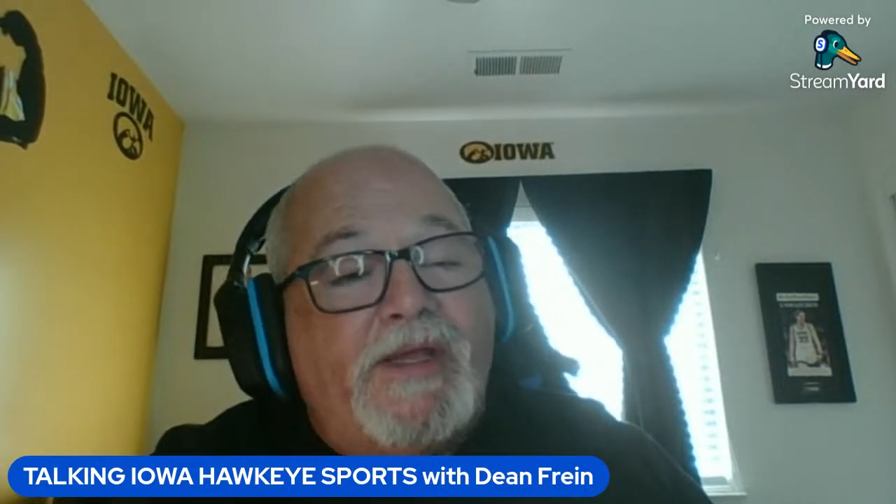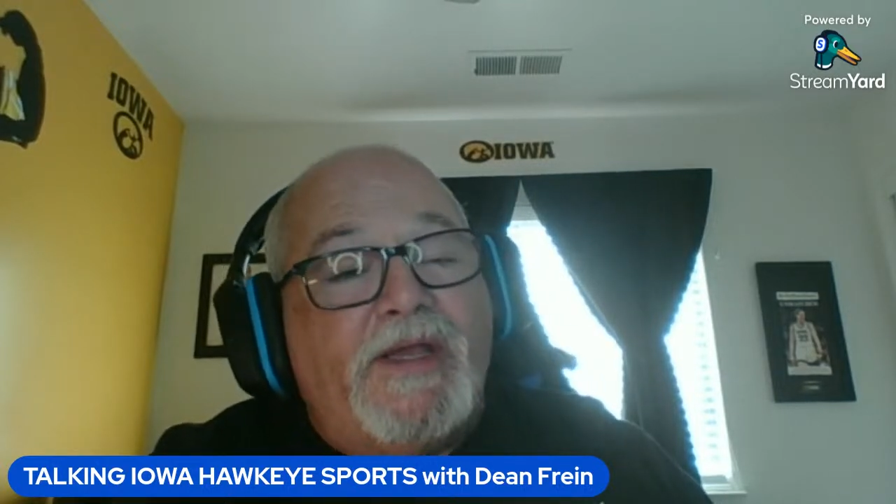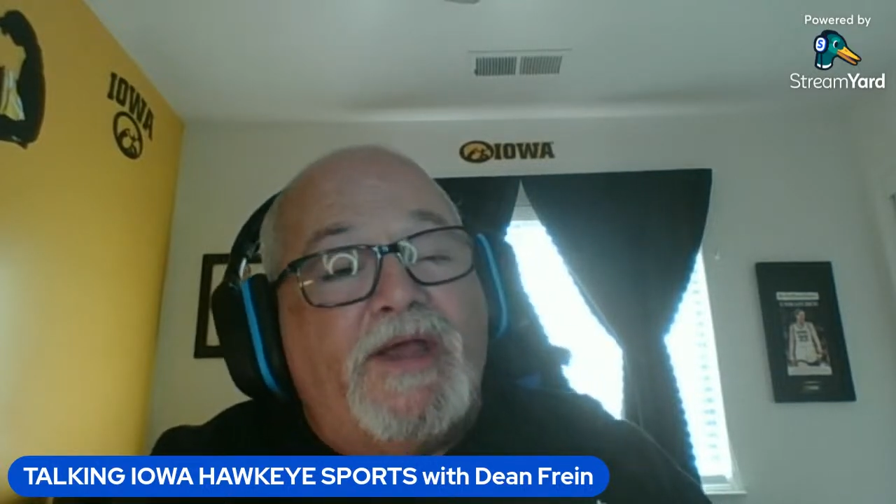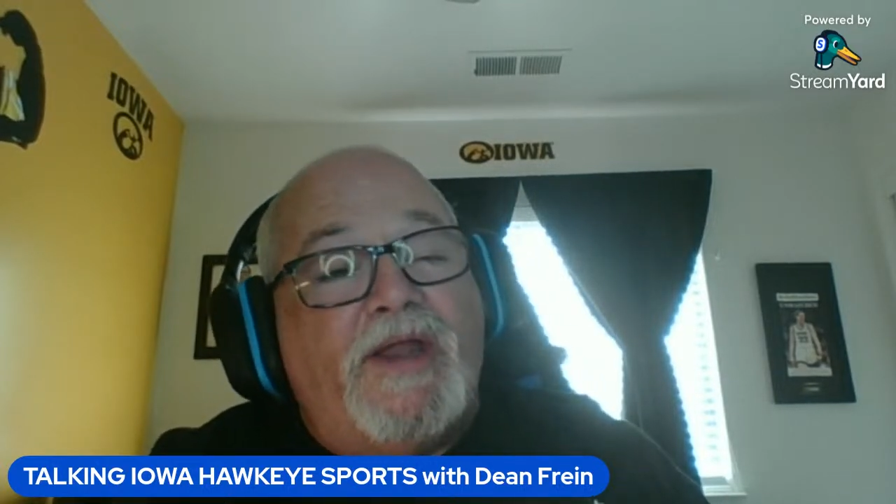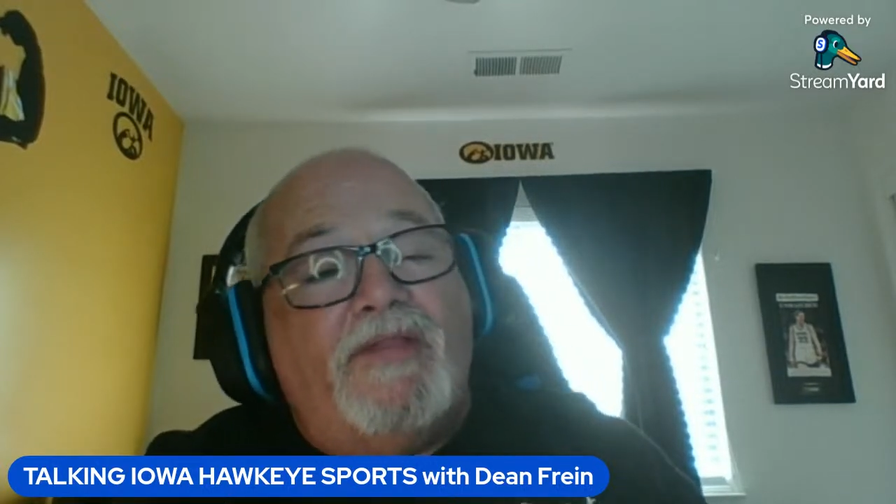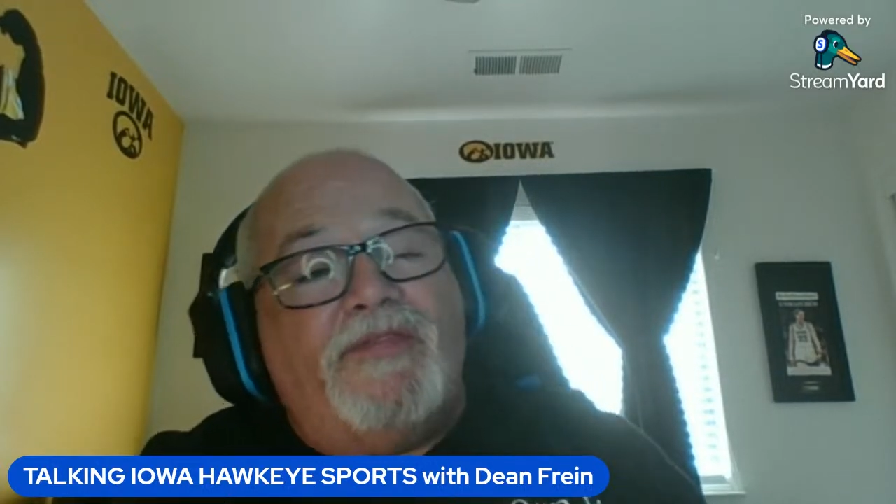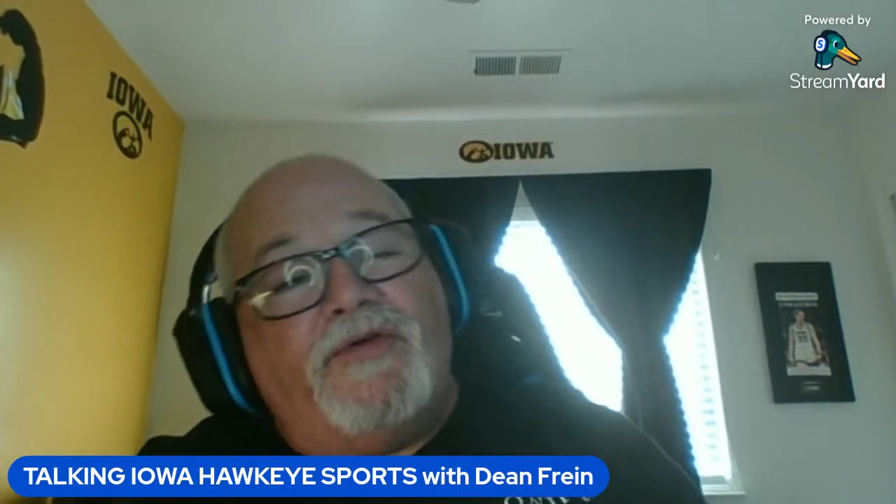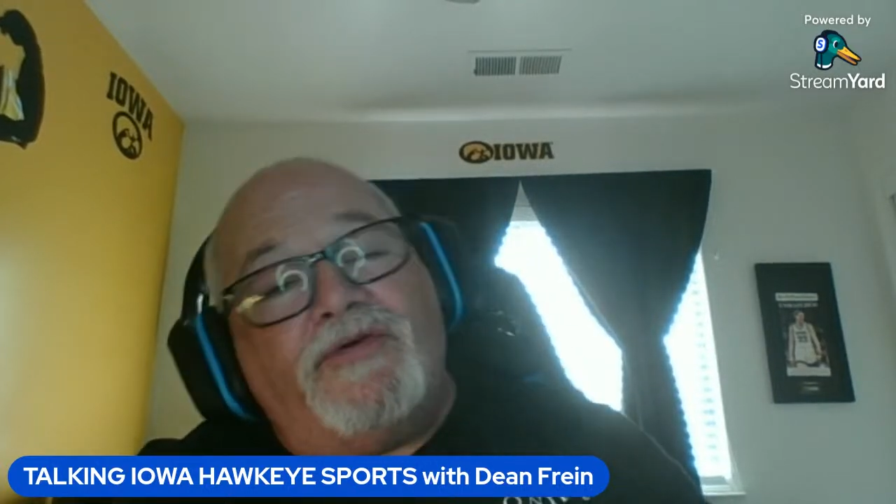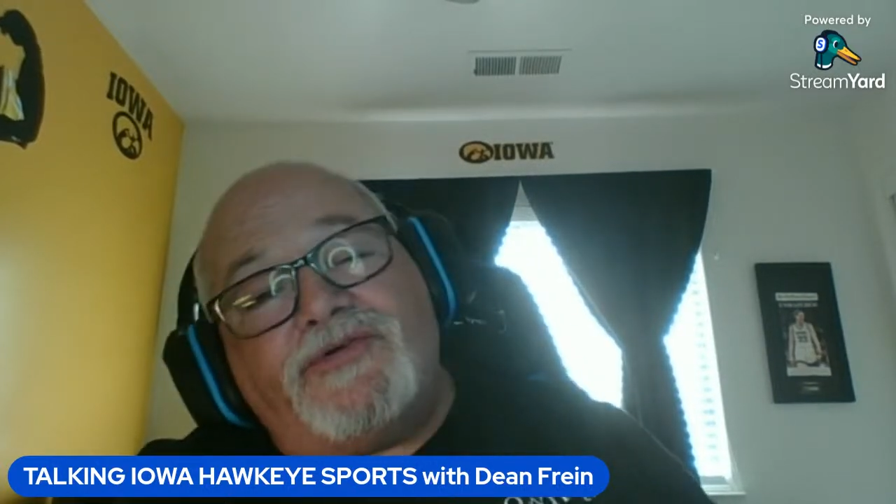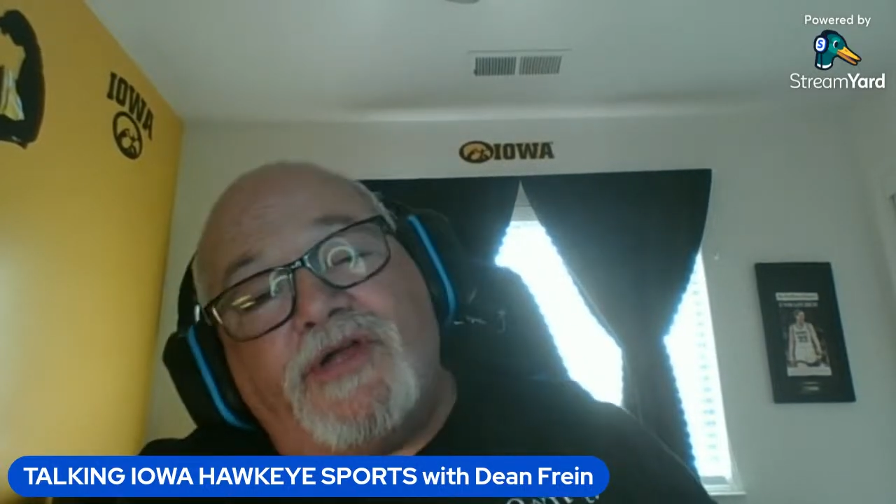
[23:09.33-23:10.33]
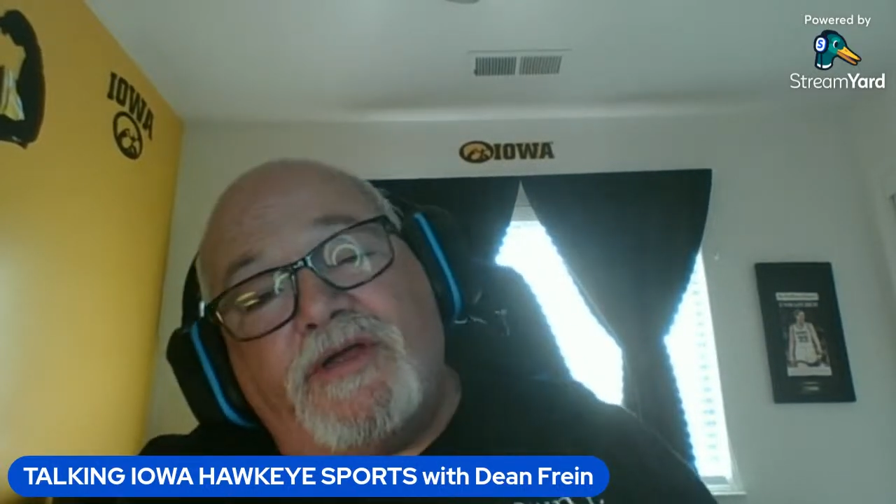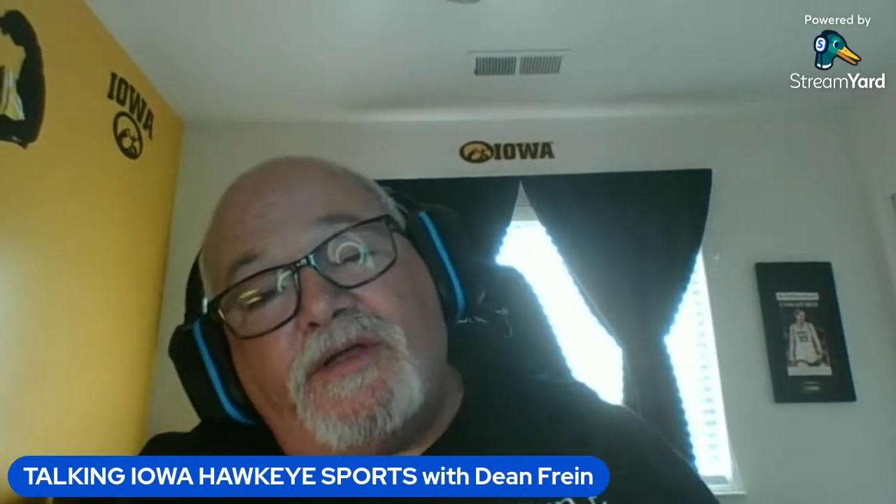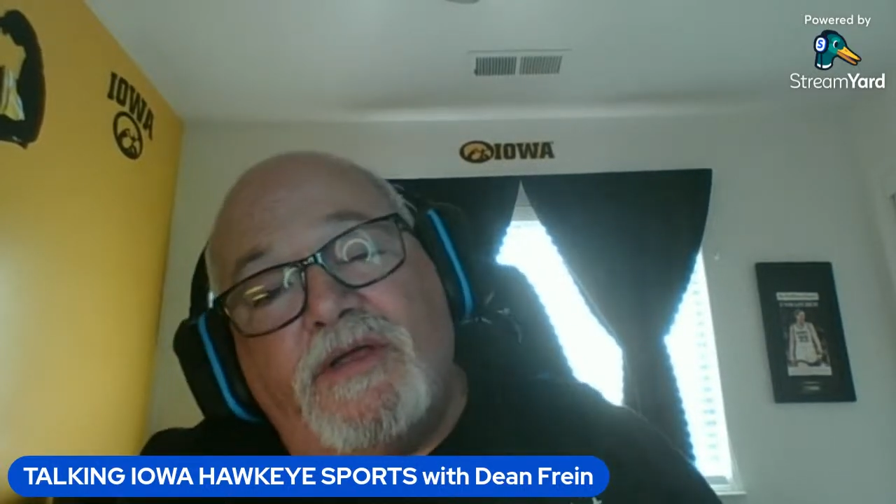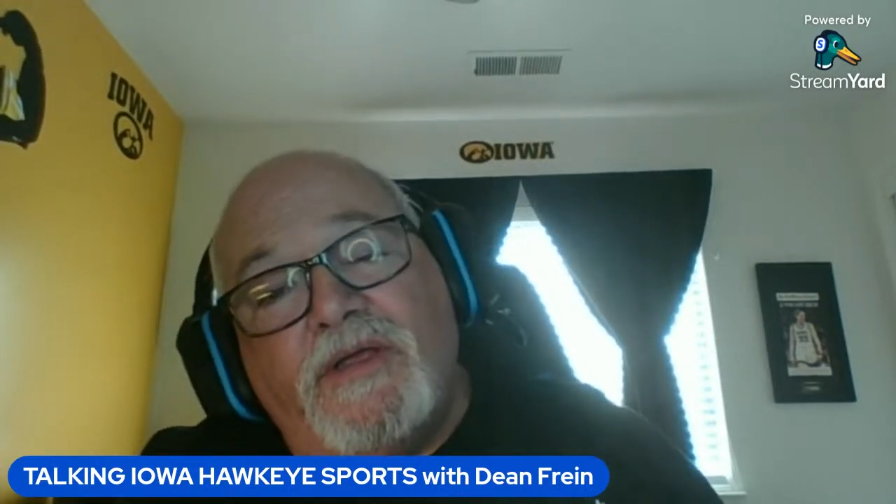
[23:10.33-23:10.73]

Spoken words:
again on Thursday.